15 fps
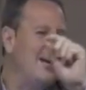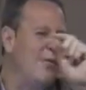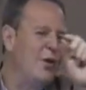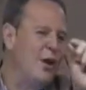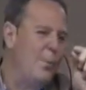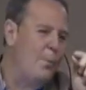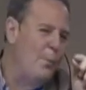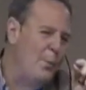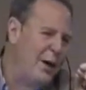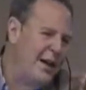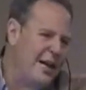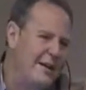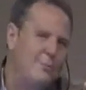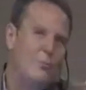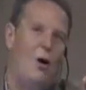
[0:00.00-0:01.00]
not even a
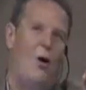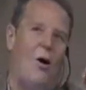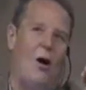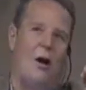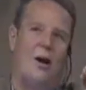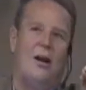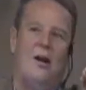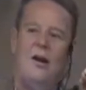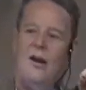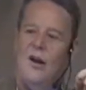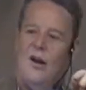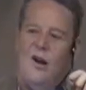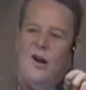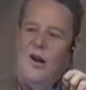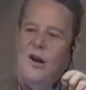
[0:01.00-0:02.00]
pinhole
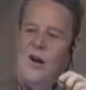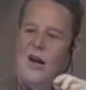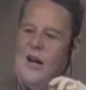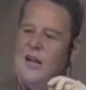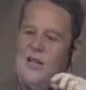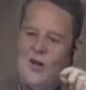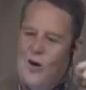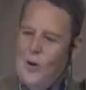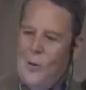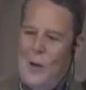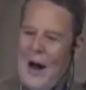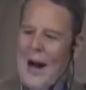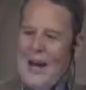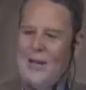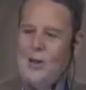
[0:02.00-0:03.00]
is
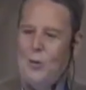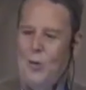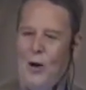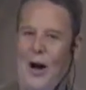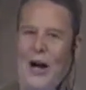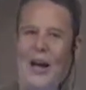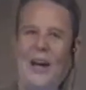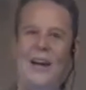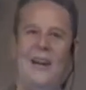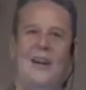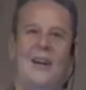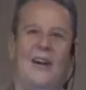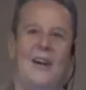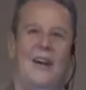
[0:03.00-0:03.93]
going to pass away.